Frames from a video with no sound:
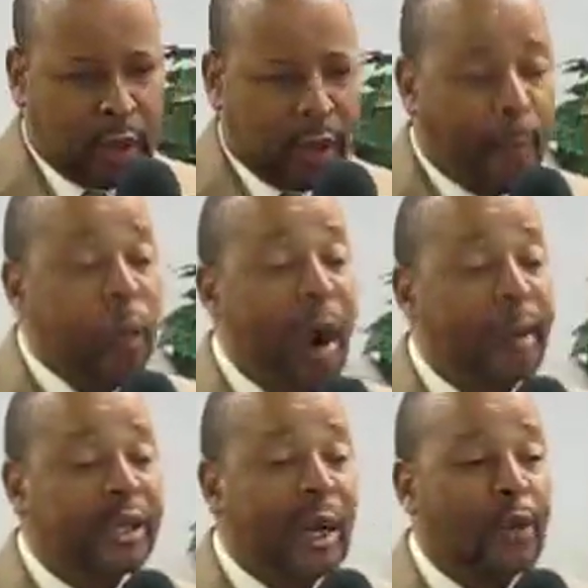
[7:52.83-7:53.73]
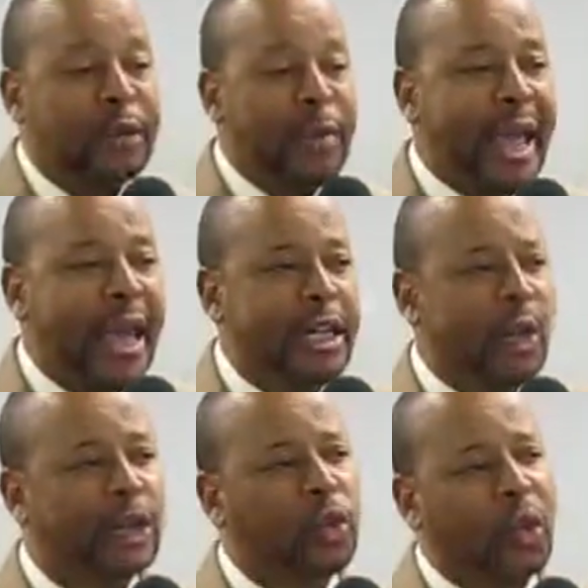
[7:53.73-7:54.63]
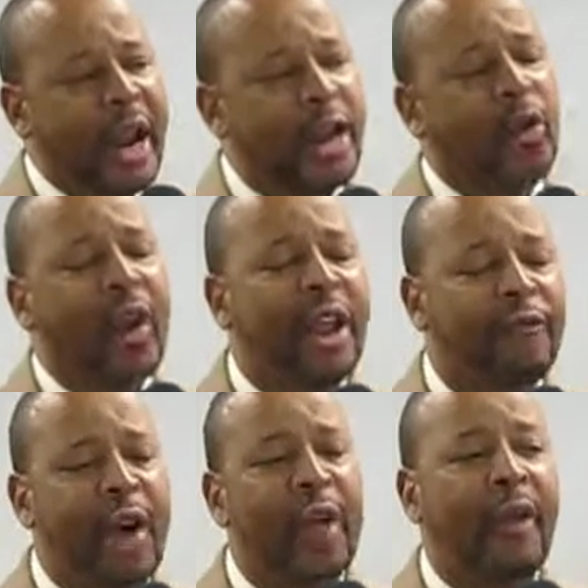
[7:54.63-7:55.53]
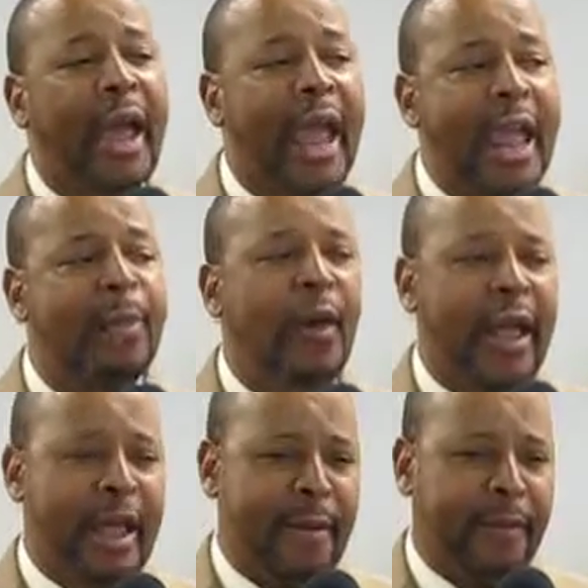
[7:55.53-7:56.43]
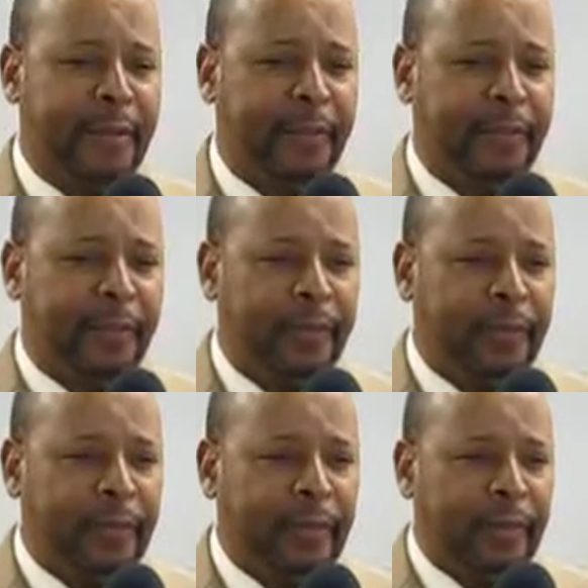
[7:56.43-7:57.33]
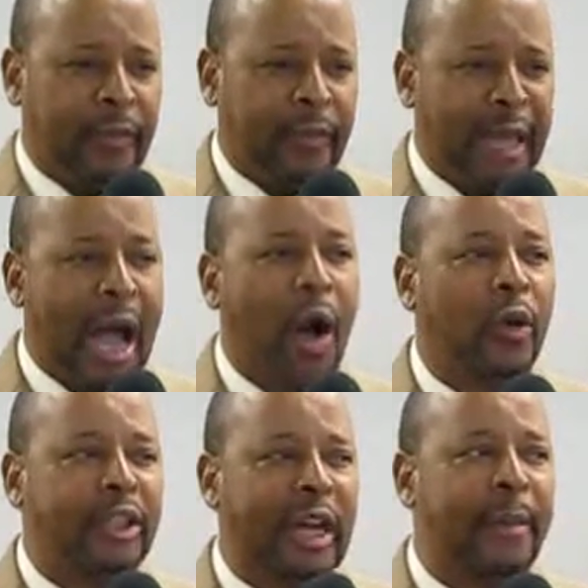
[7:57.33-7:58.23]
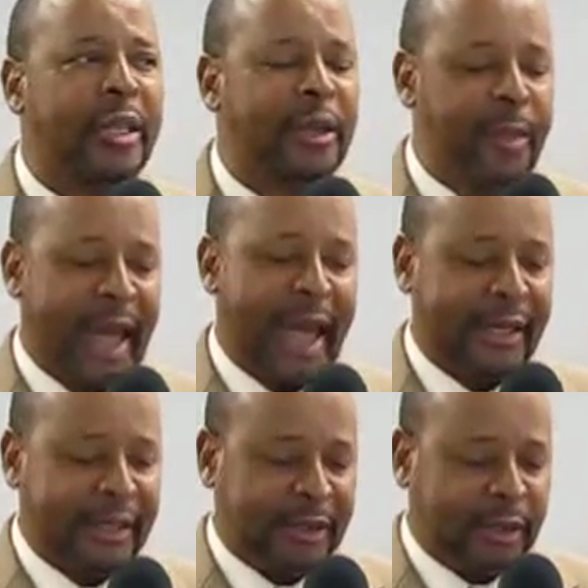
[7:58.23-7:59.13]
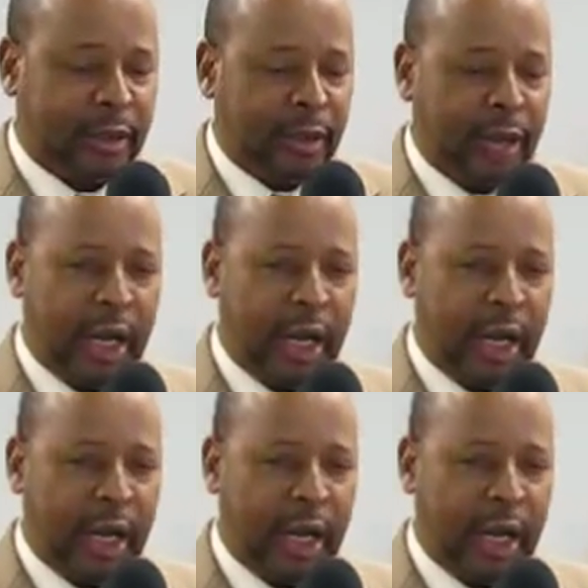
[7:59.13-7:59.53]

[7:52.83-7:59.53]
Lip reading: a promise that was made to his great-grandfather Abraham, now is coming to pass. The